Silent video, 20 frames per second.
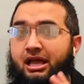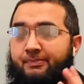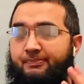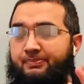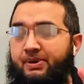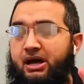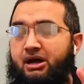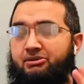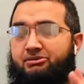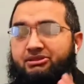
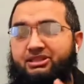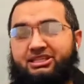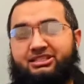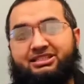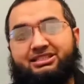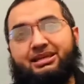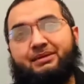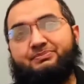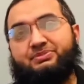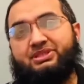about
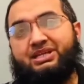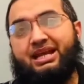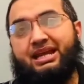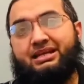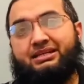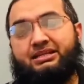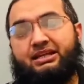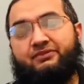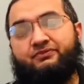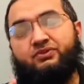this
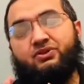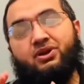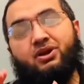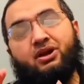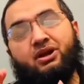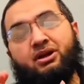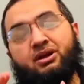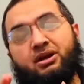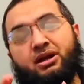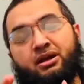subject if
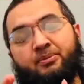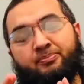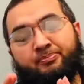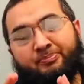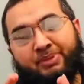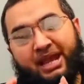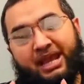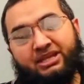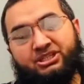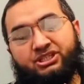you're a
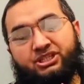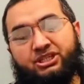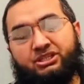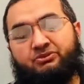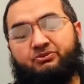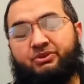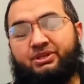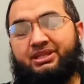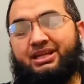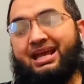
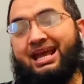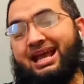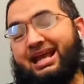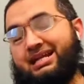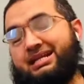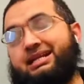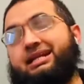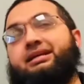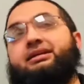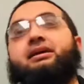patient with
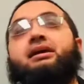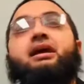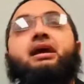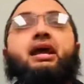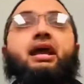headache.